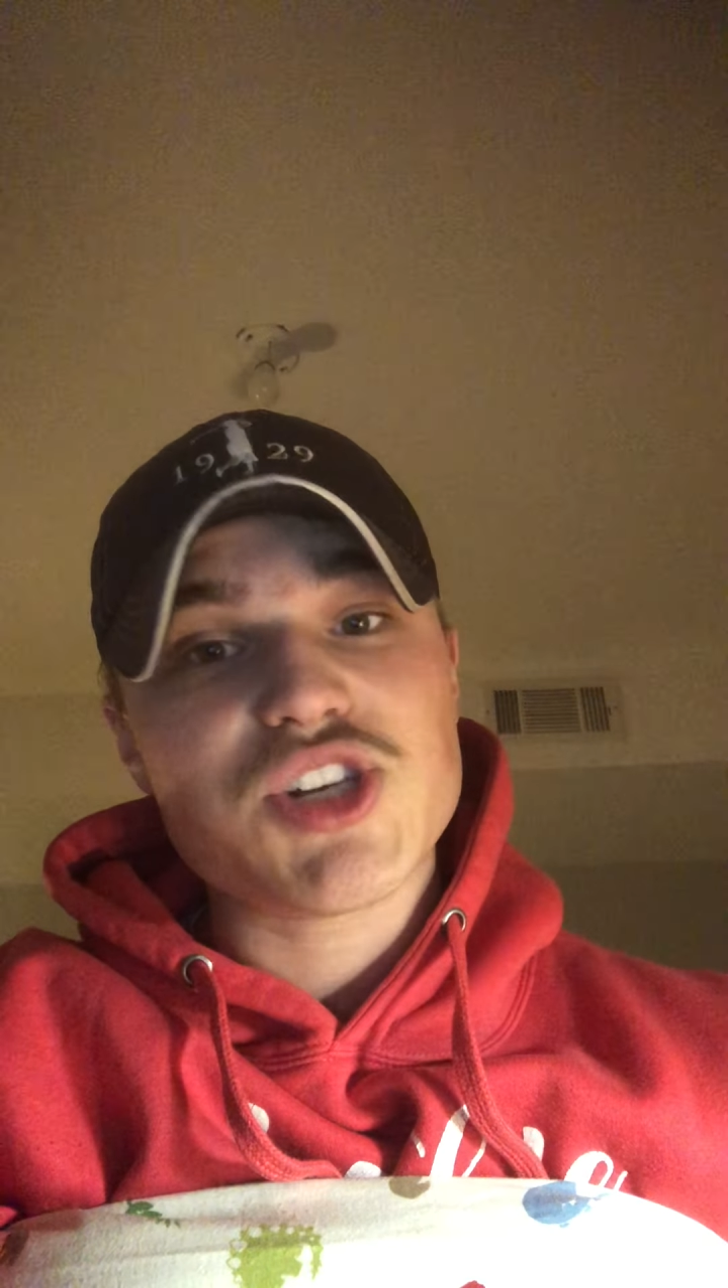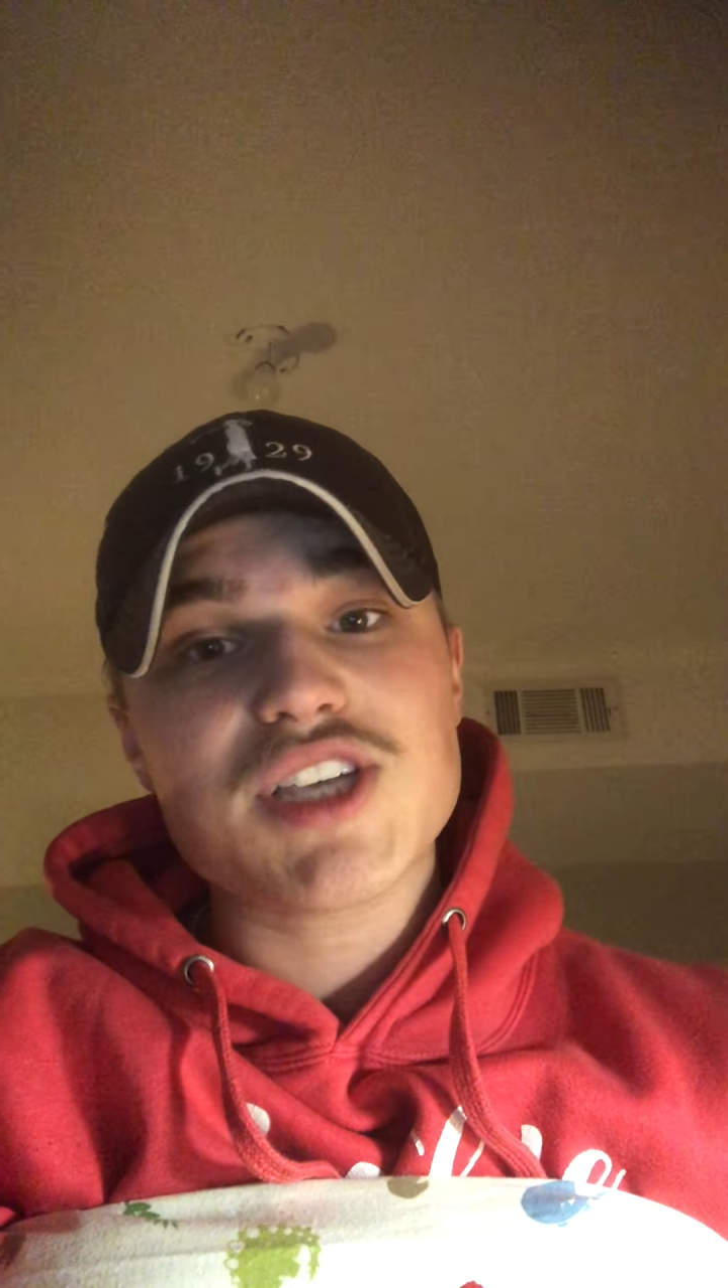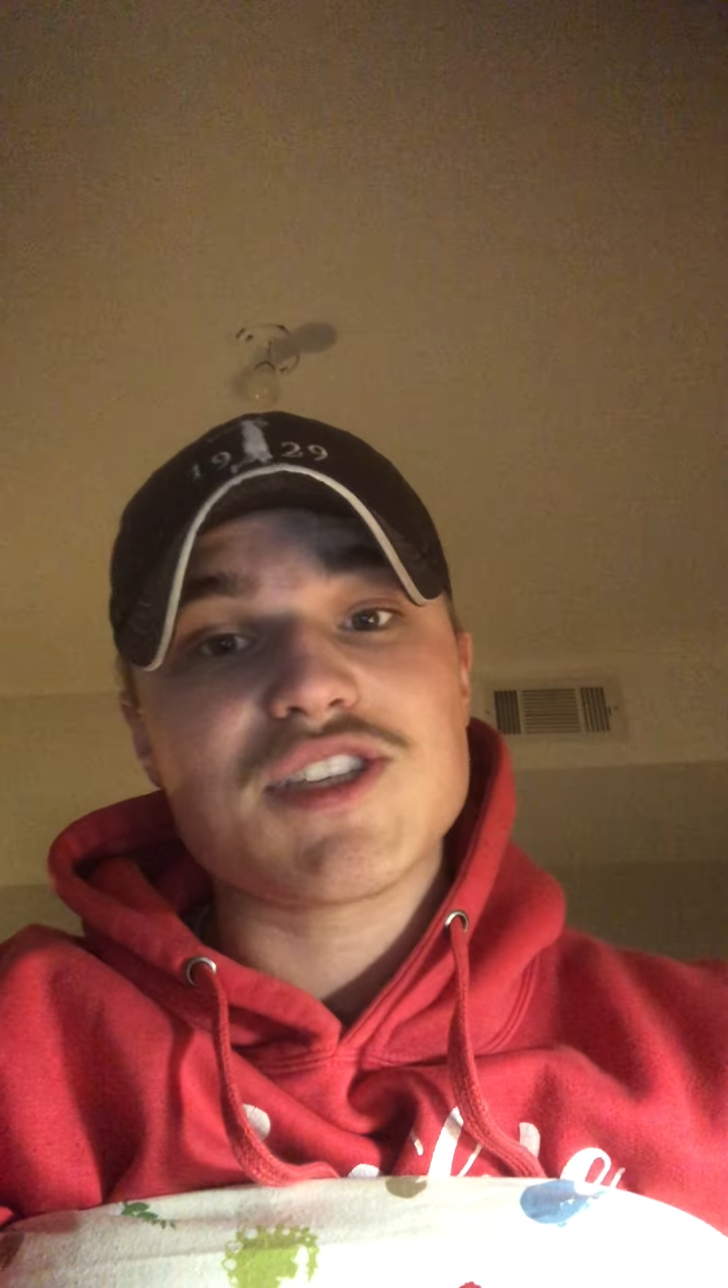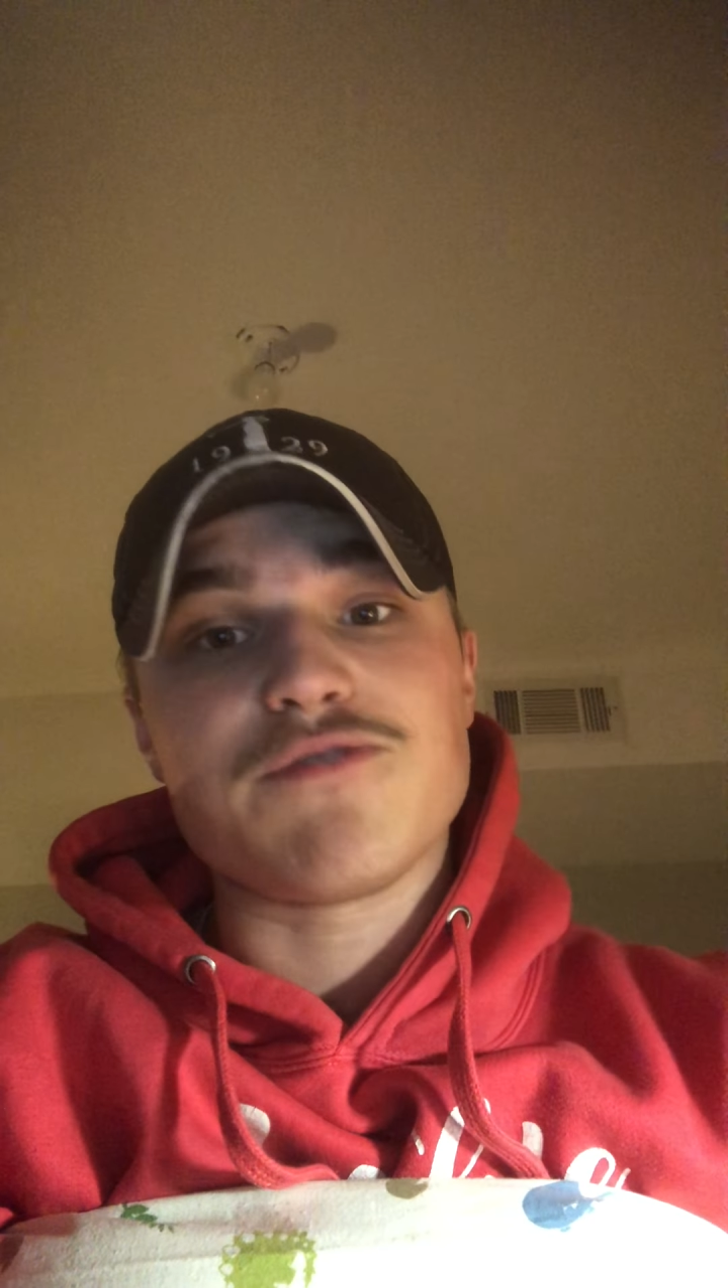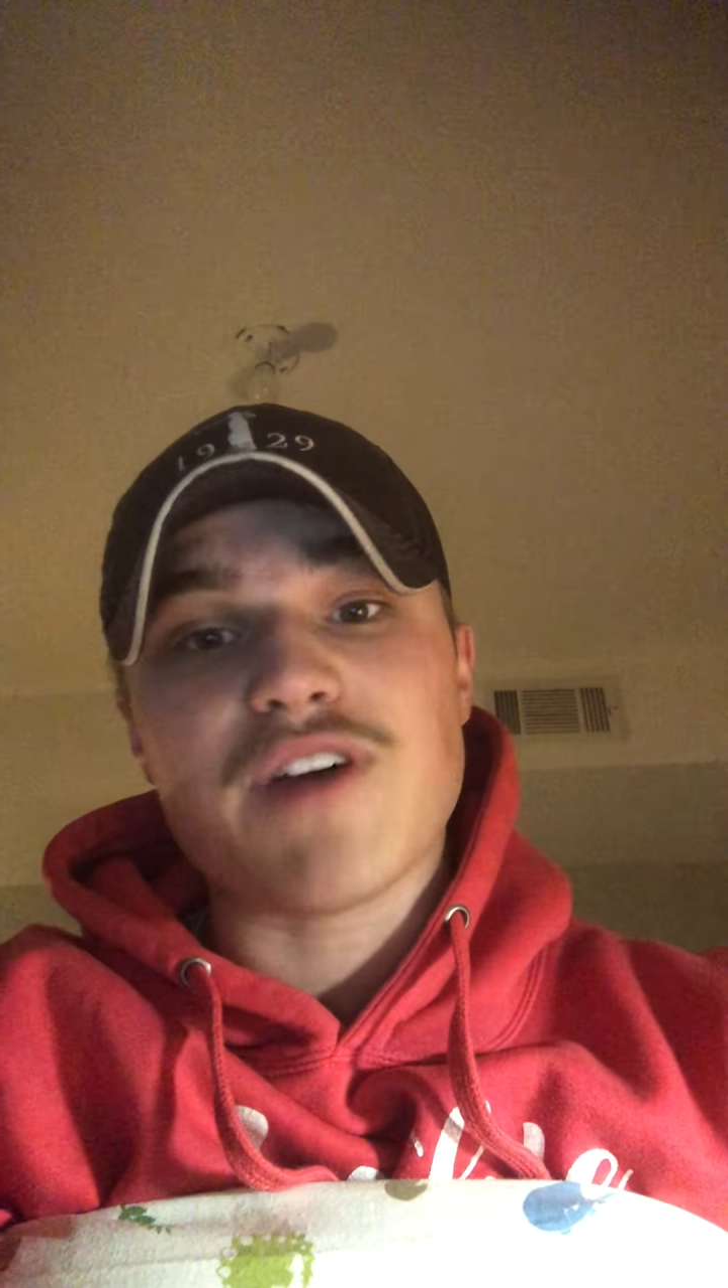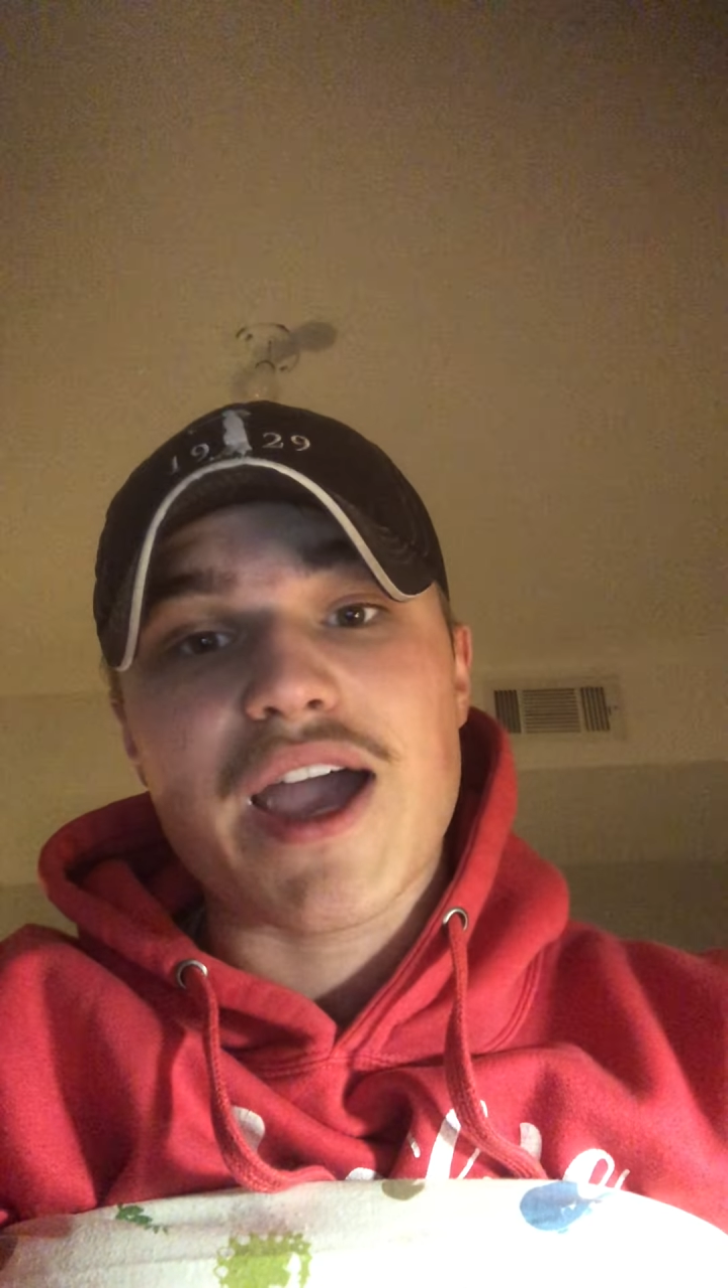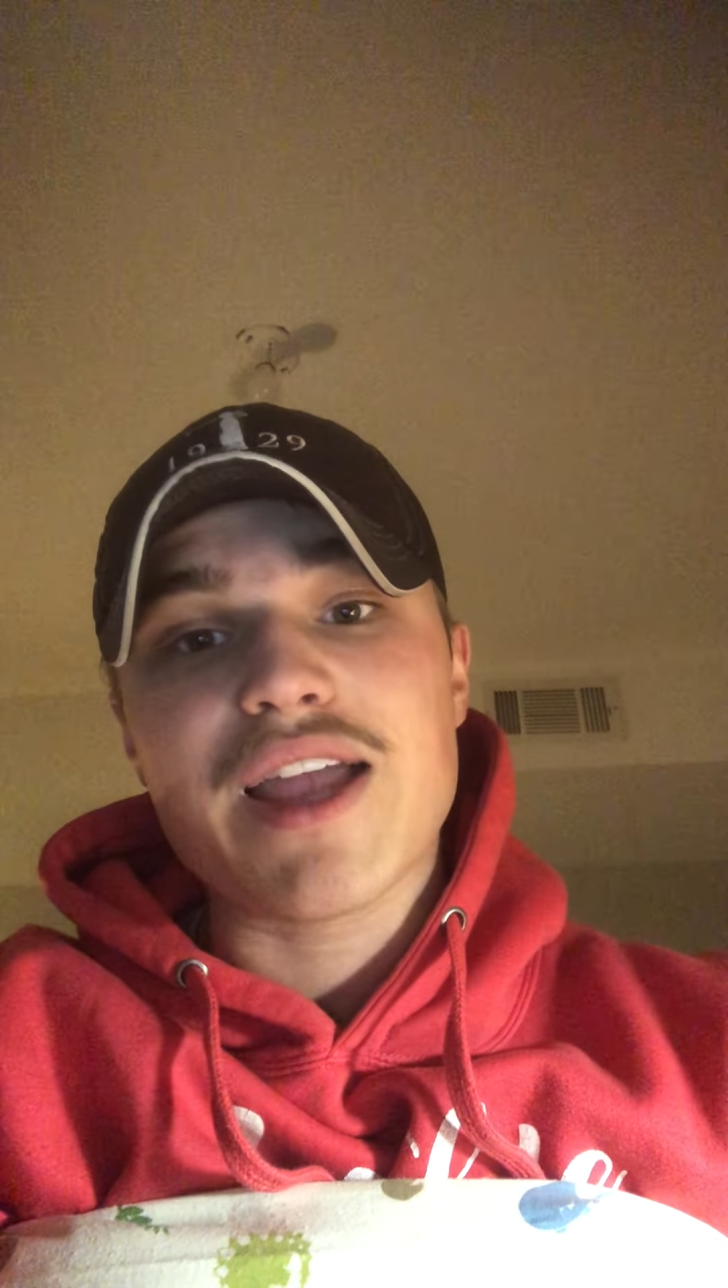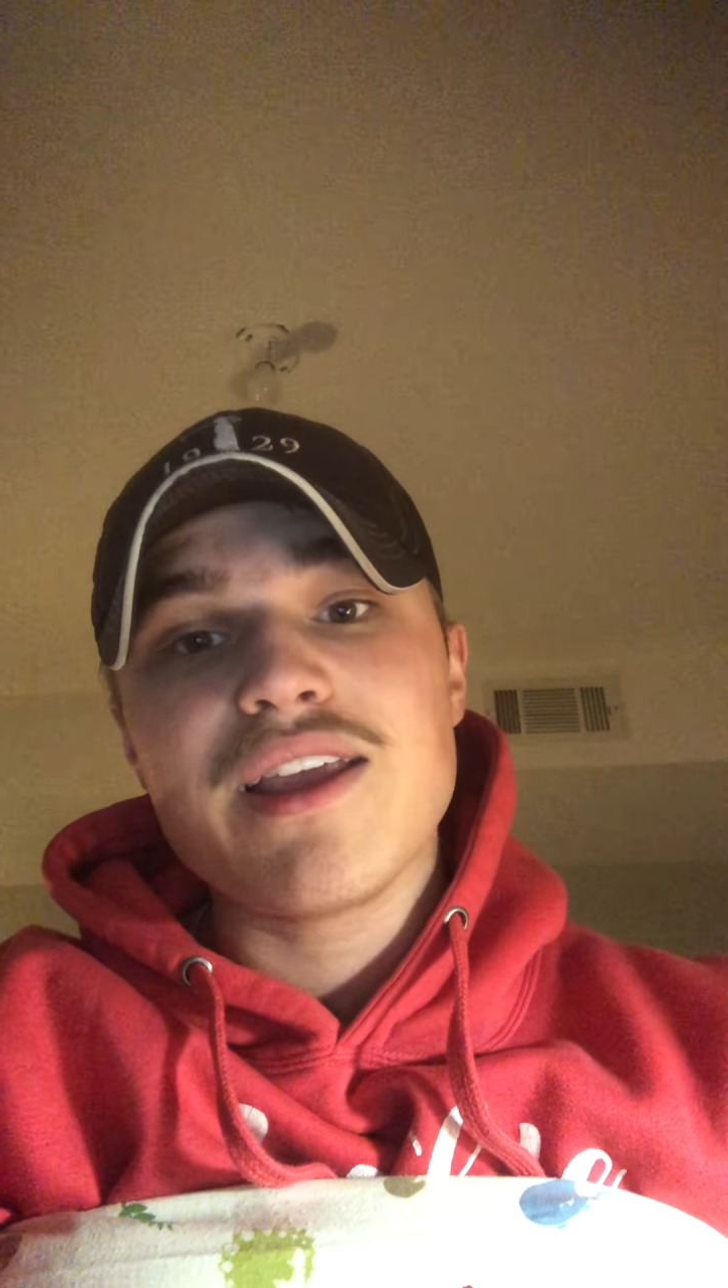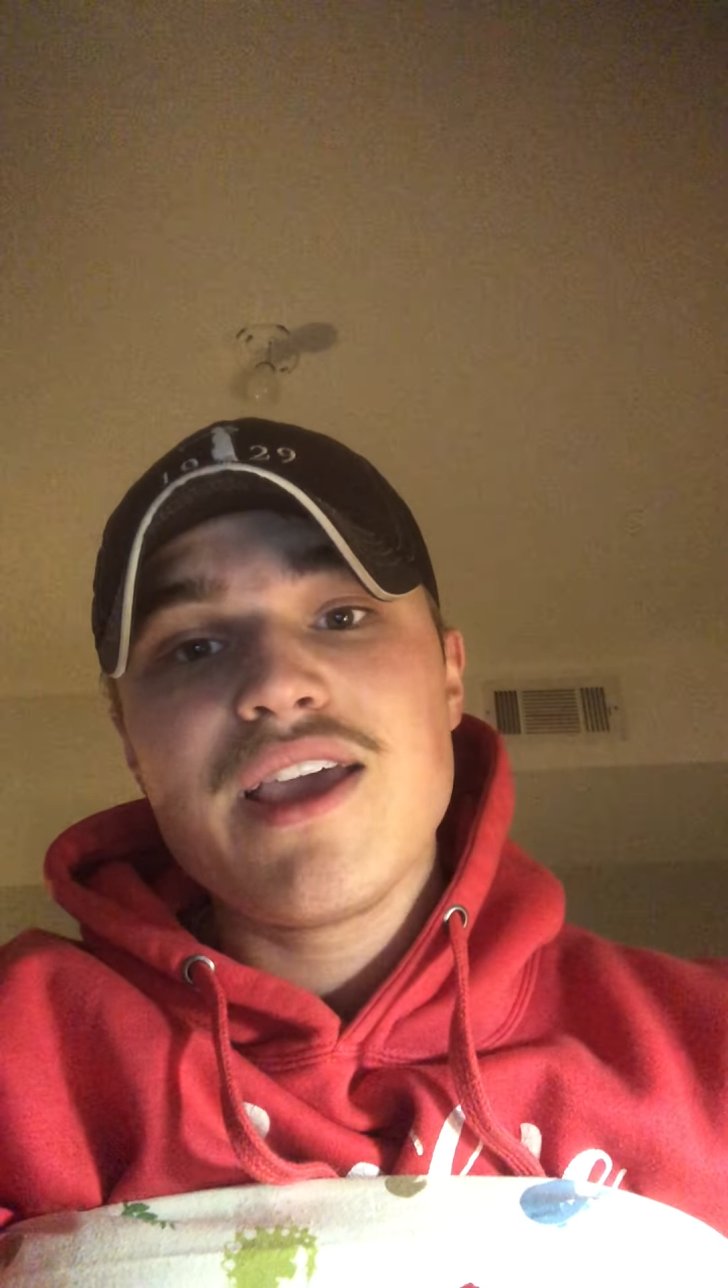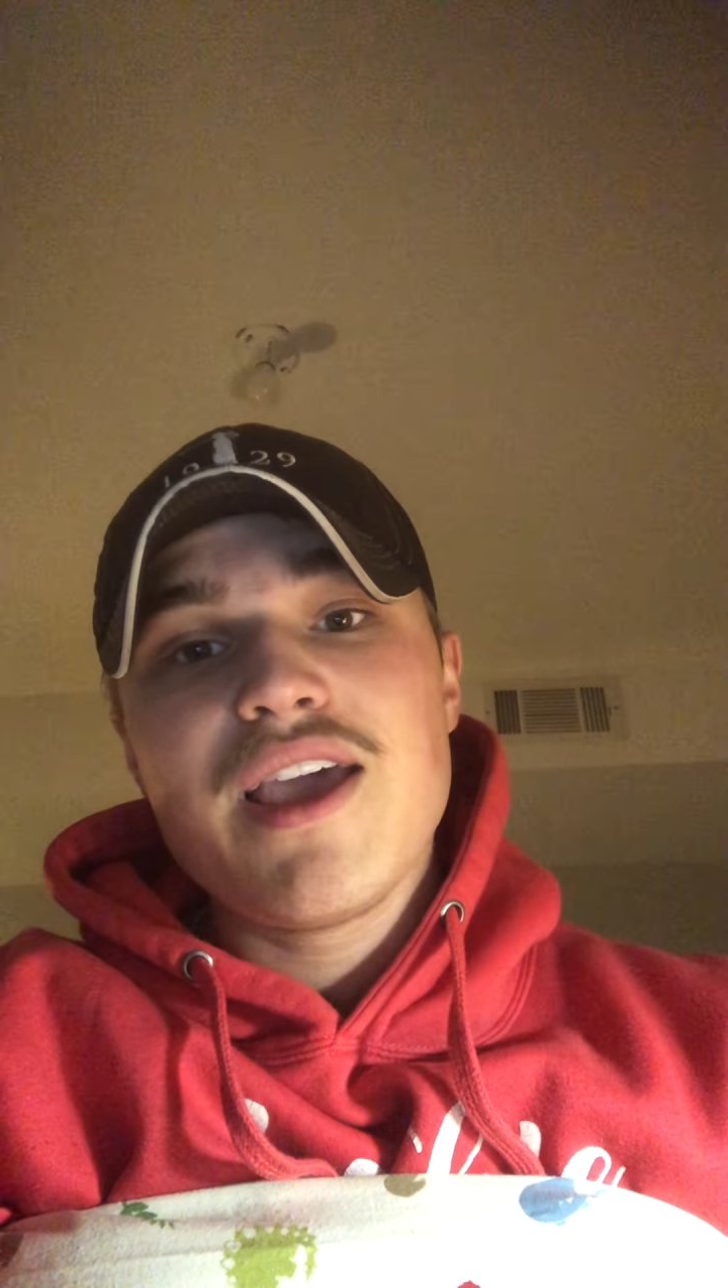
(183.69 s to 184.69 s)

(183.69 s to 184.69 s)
justify it.